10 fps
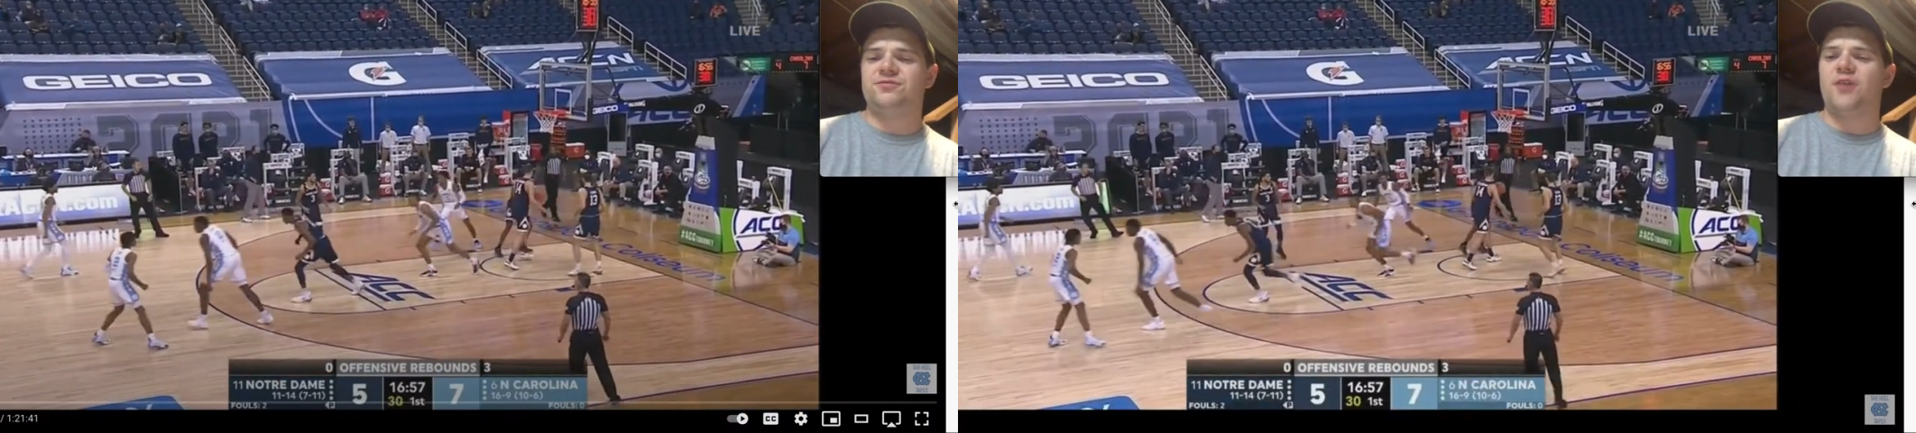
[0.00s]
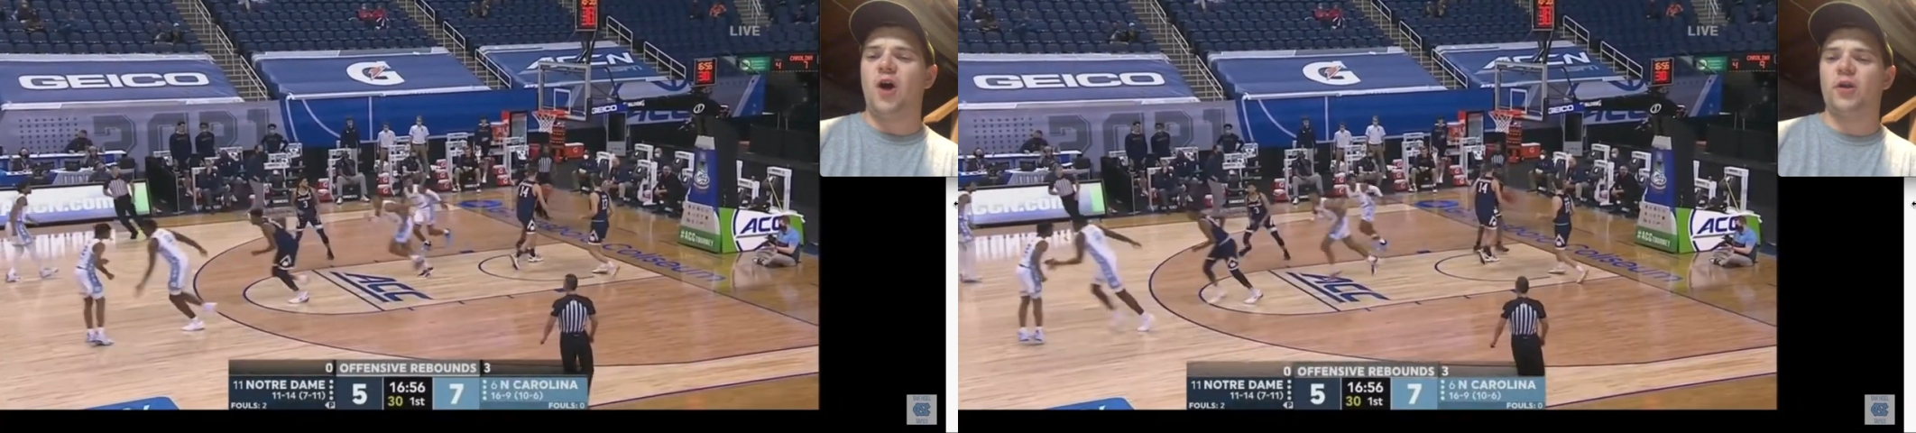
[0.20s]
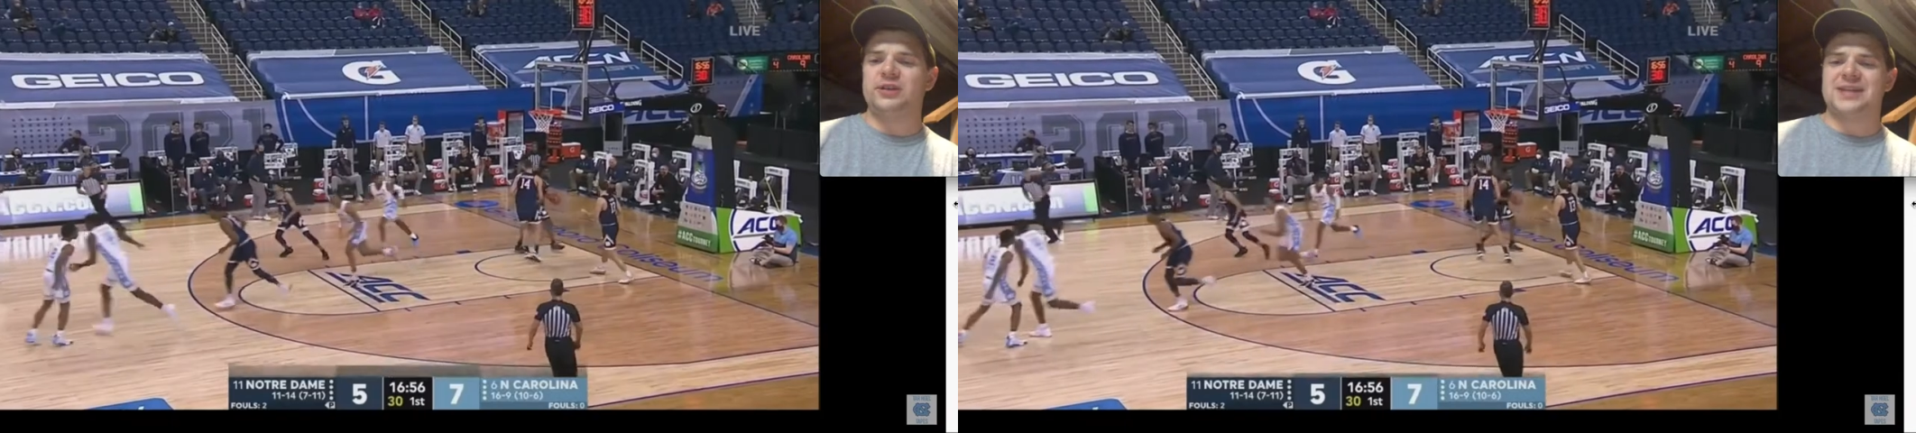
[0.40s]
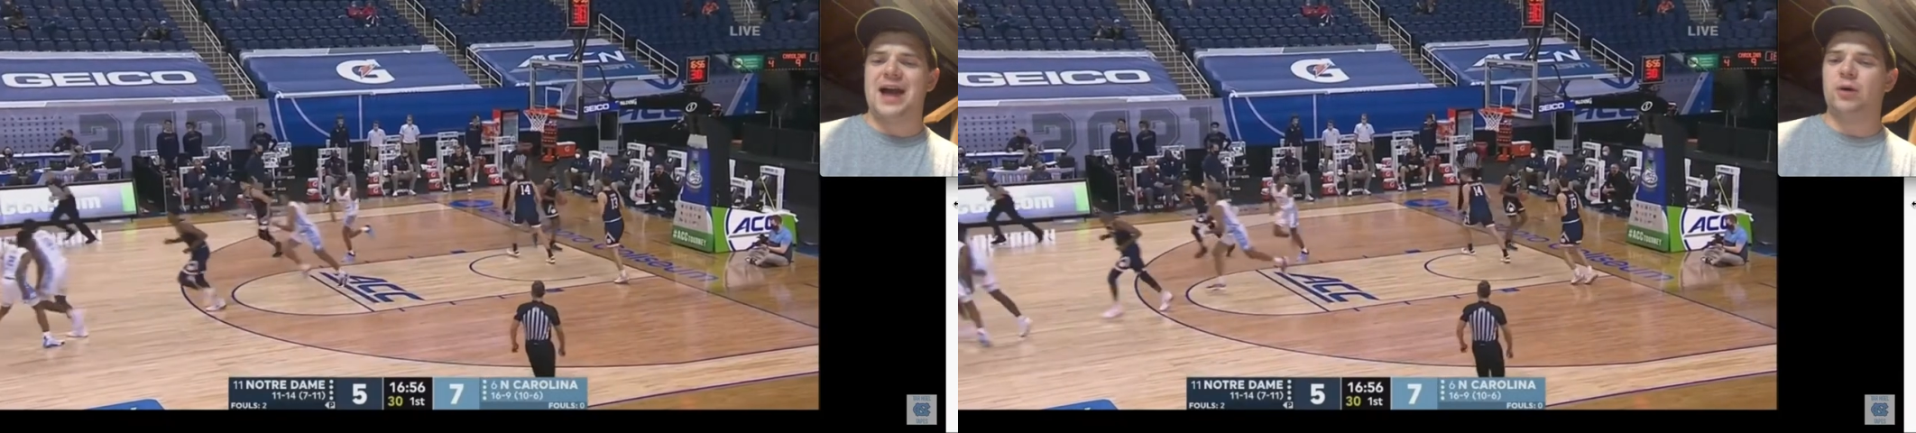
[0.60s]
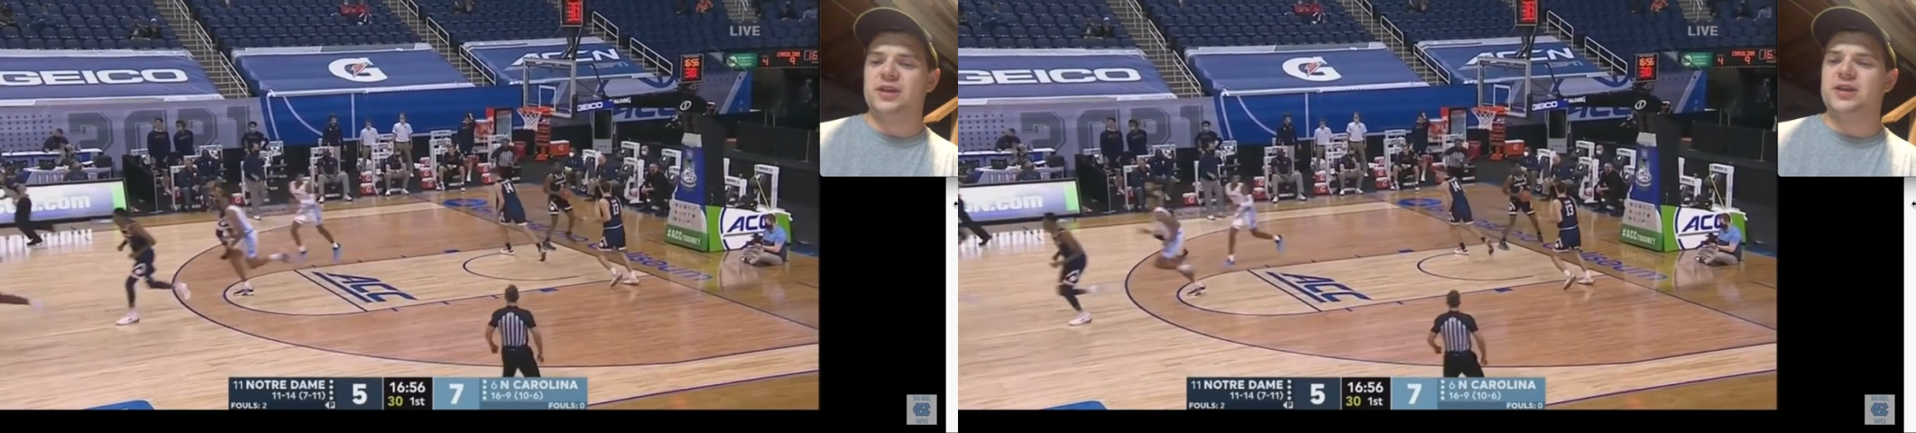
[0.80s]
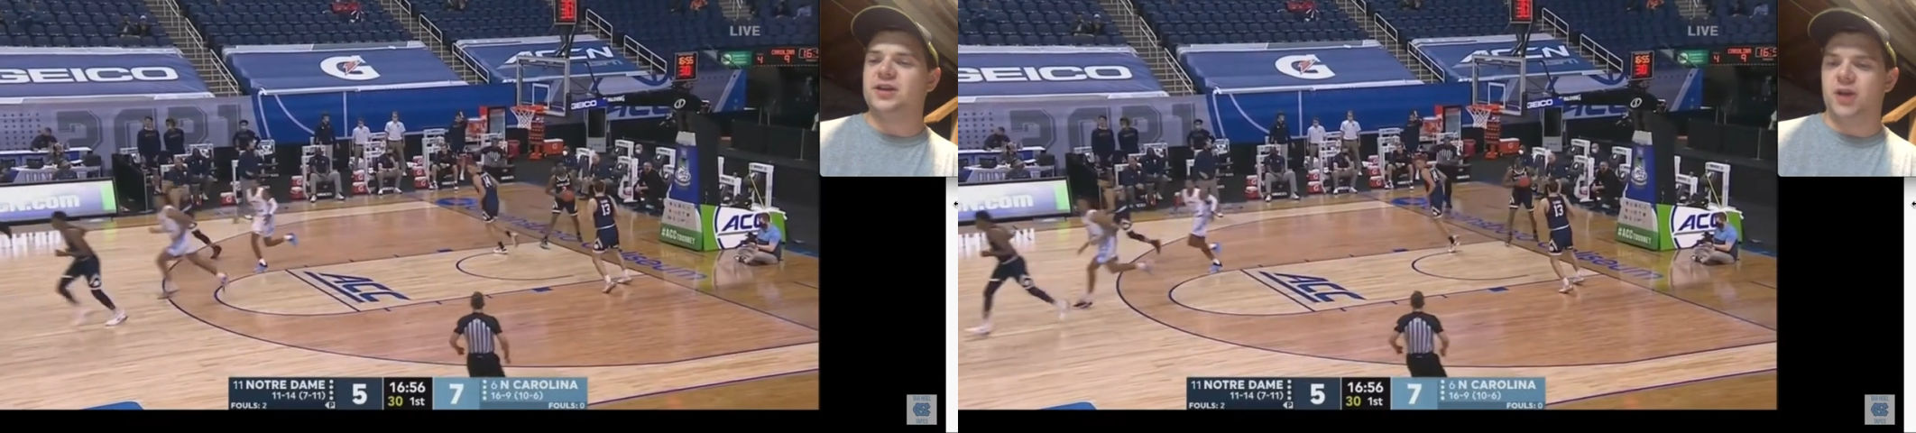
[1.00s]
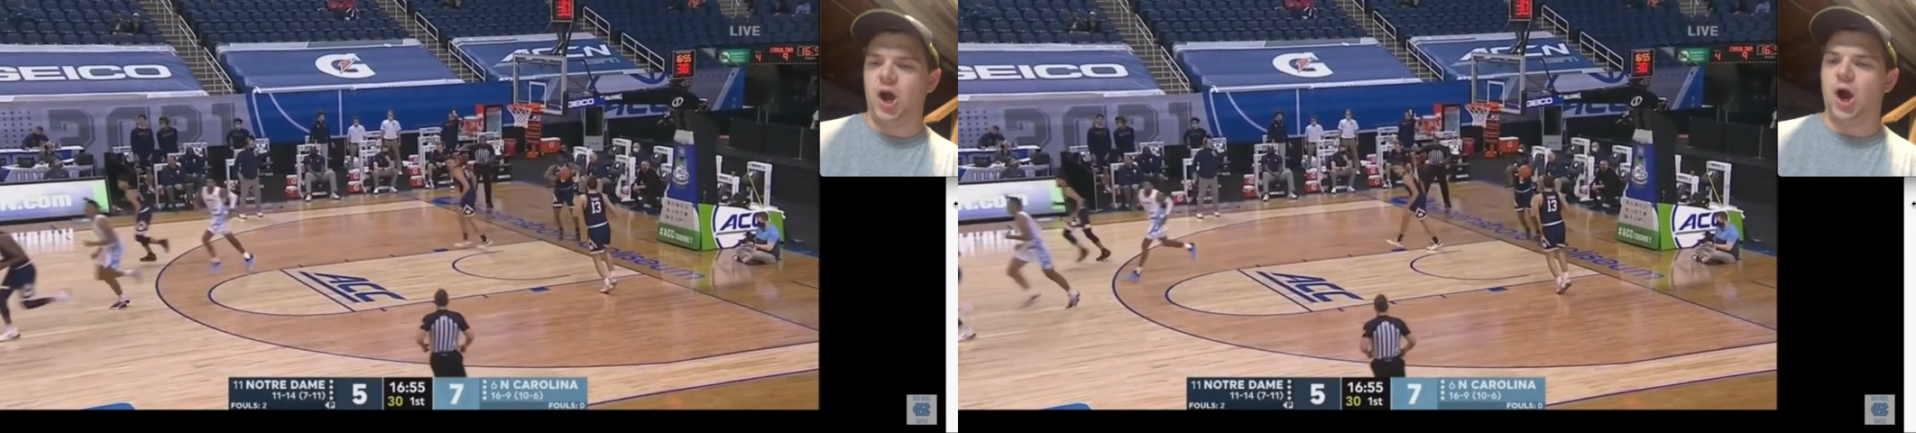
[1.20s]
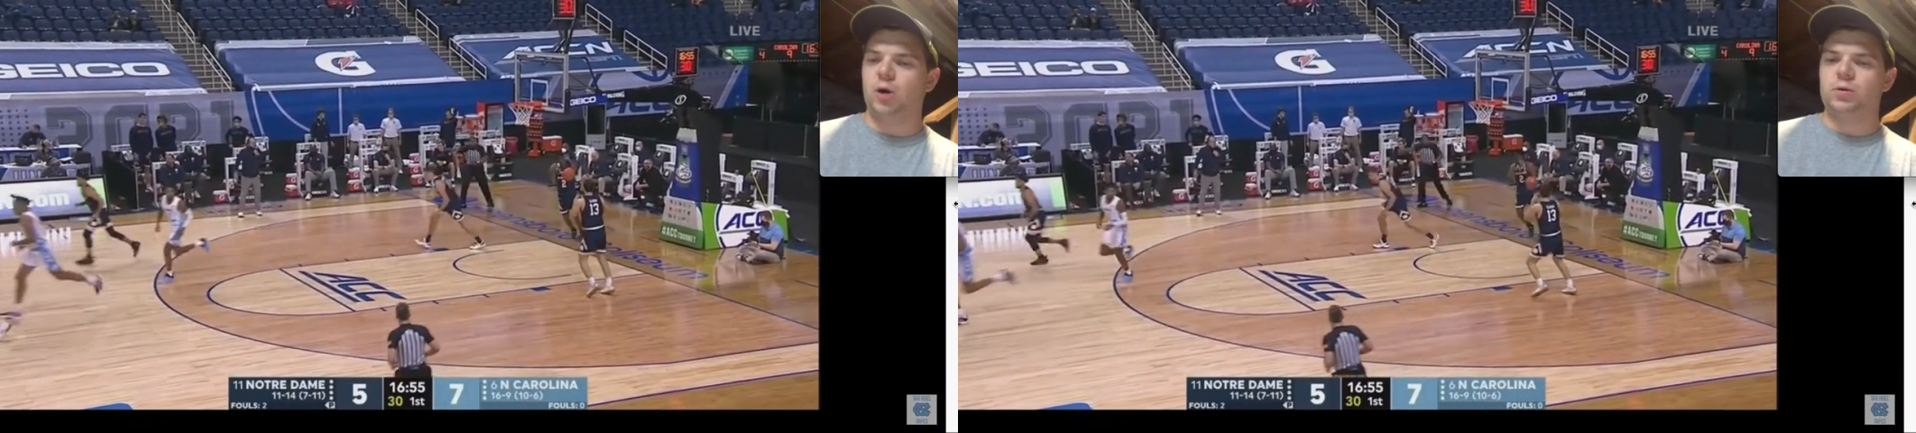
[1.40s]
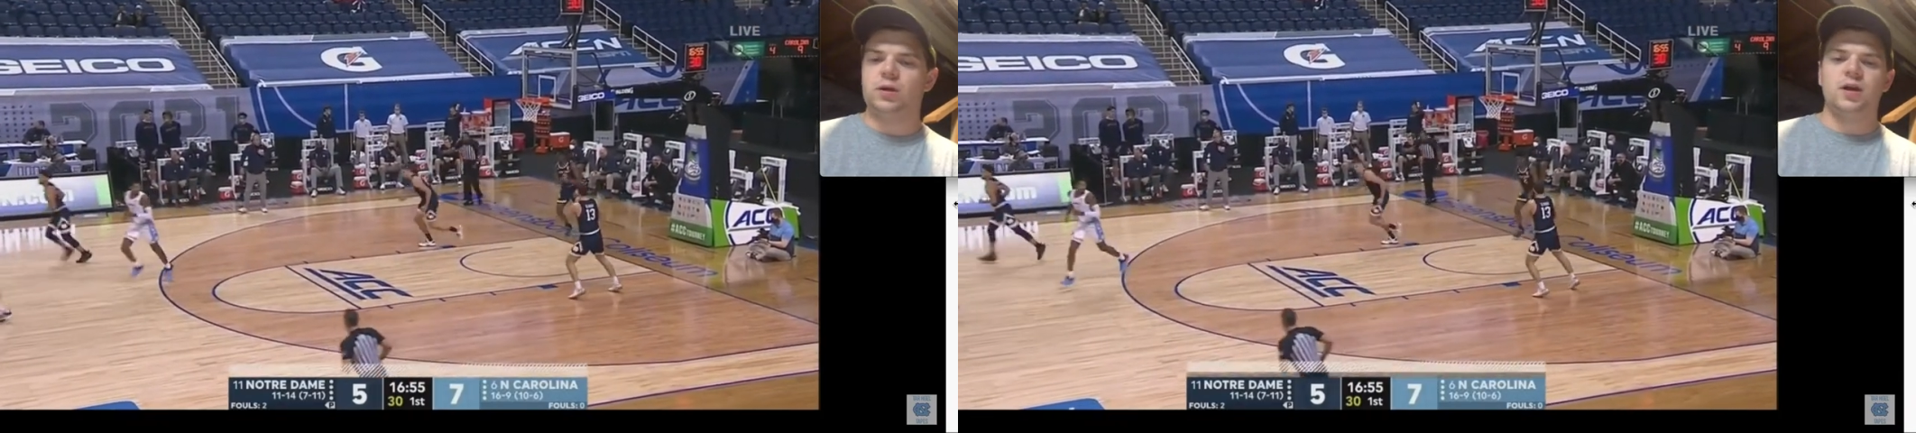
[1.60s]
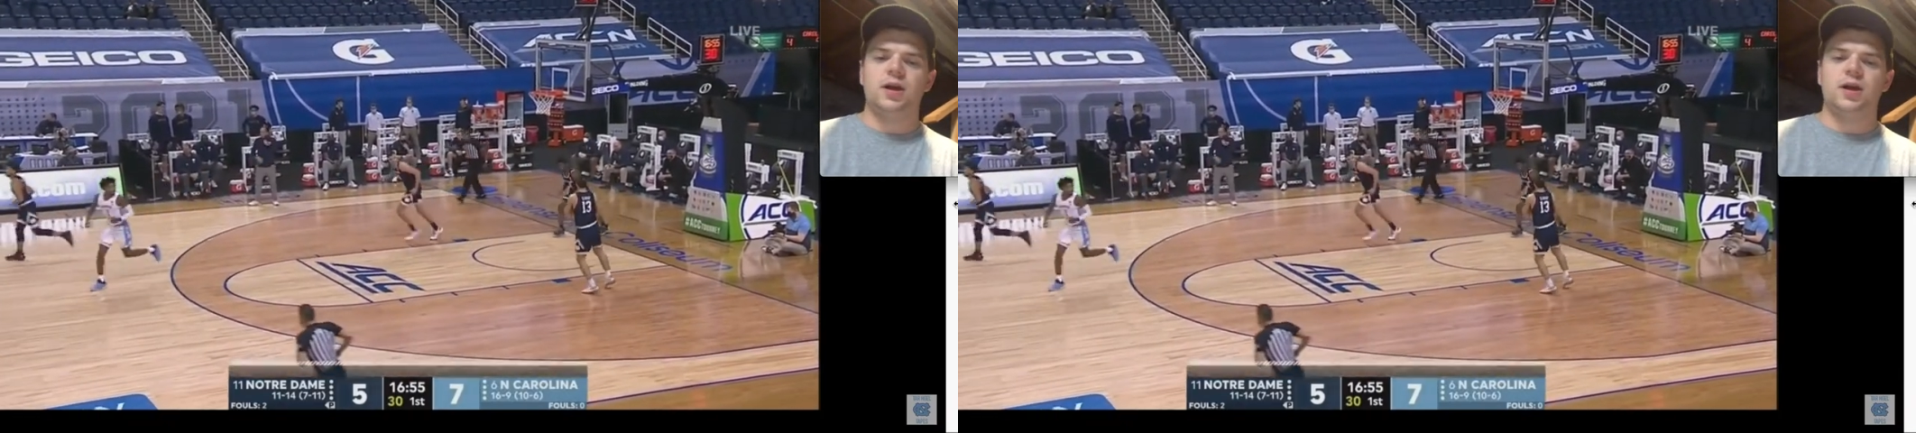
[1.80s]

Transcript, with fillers: farthest out he can go